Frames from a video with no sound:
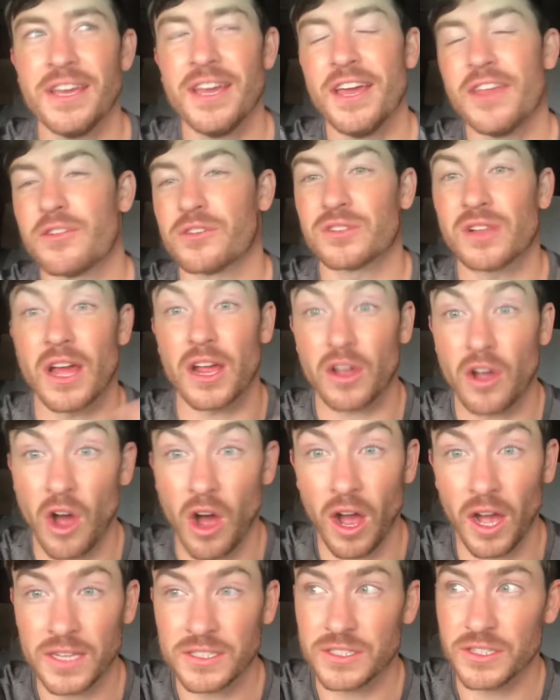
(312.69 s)
There's a lot of
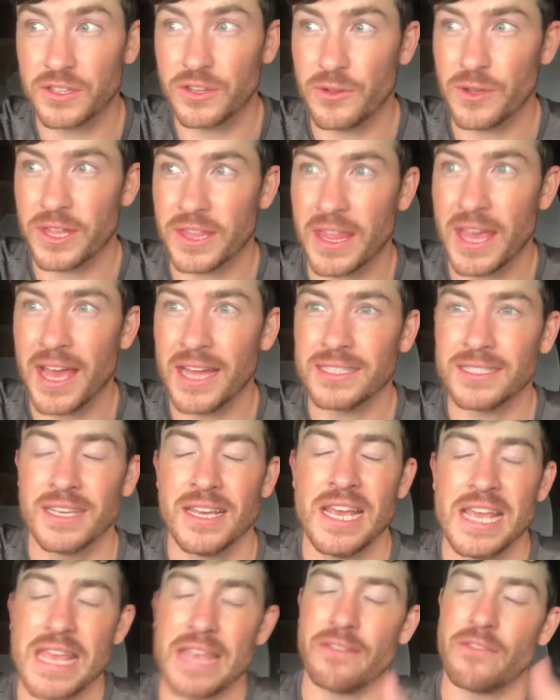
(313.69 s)
costs to doing that.
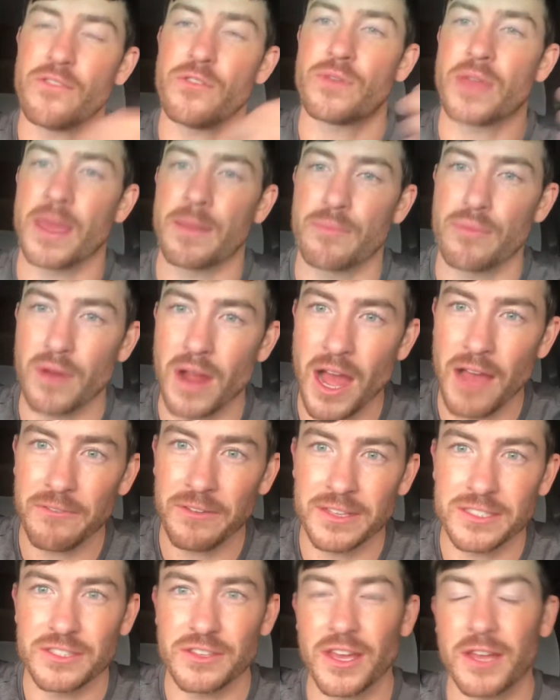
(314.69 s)
Even if you gain
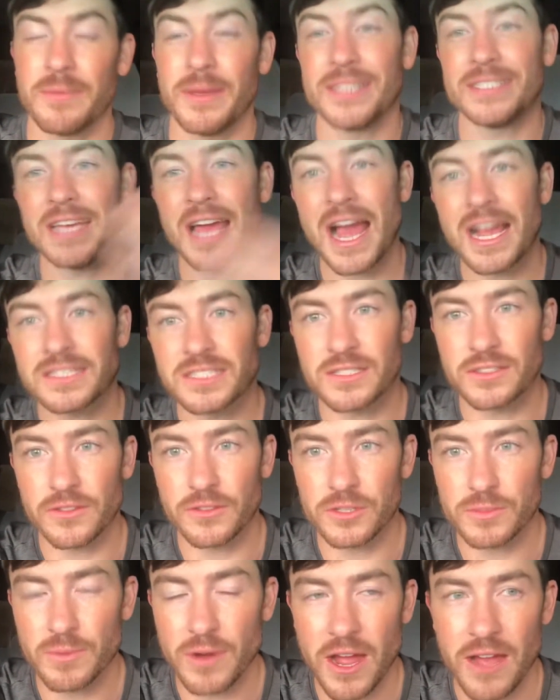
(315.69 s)
profits, you got to pay taxes on
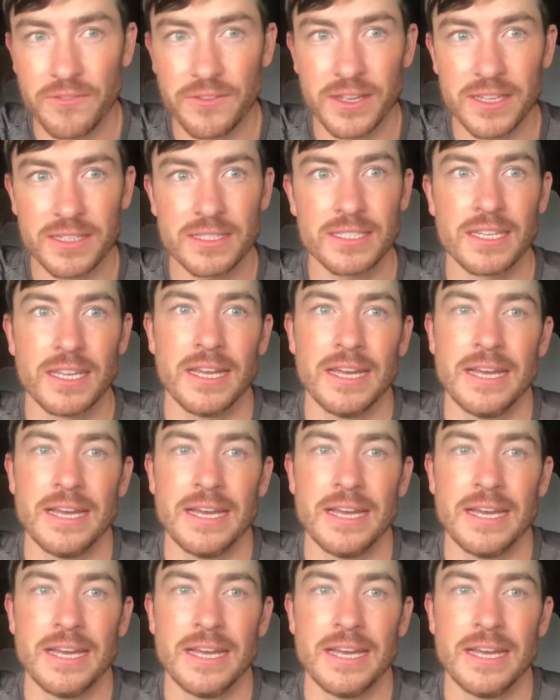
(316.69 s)
those profits.